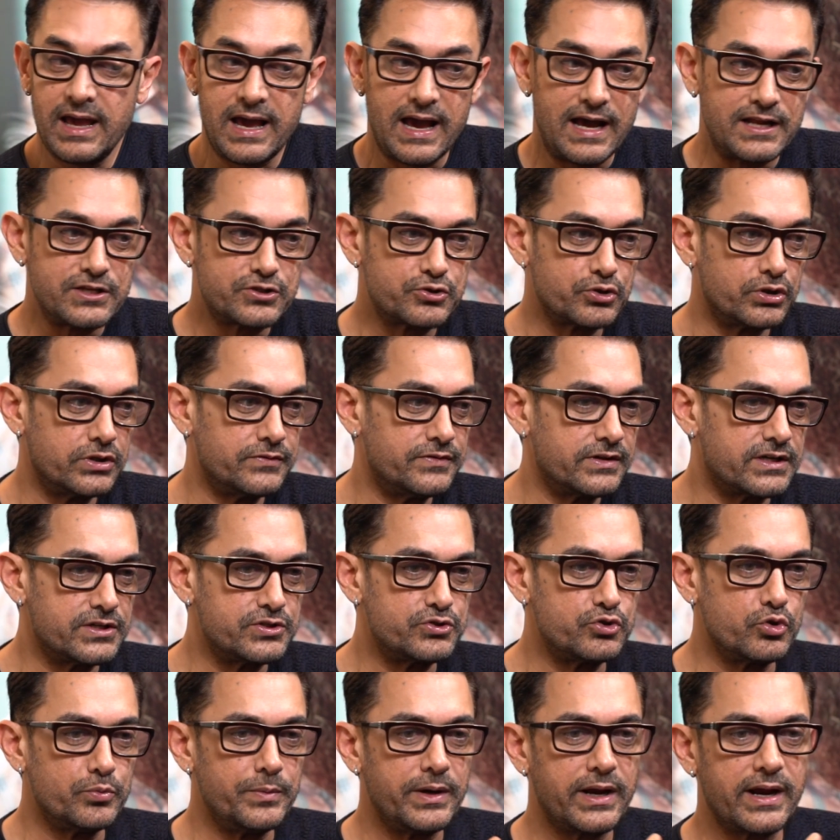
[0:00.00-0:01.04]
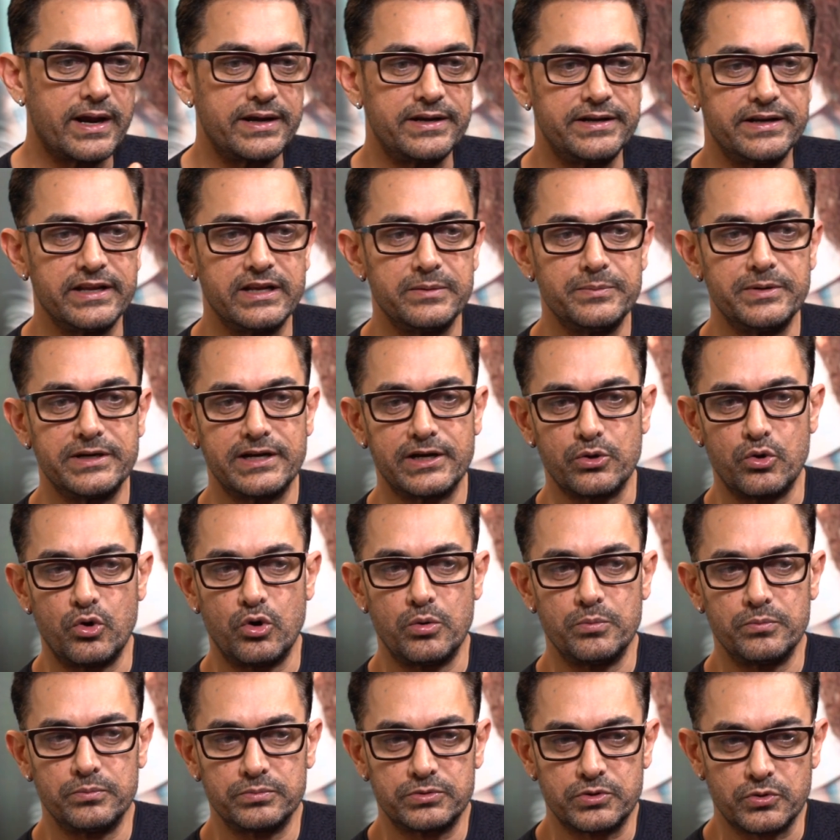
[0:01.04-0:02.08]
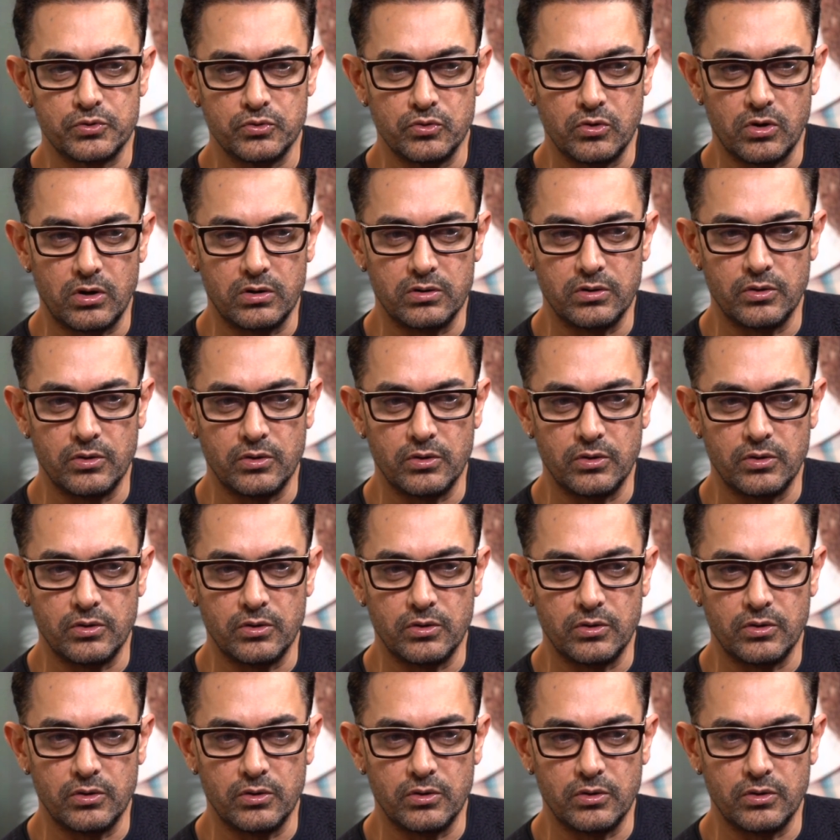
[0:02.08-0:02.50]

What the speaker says: And so they were consuming entertainment at home through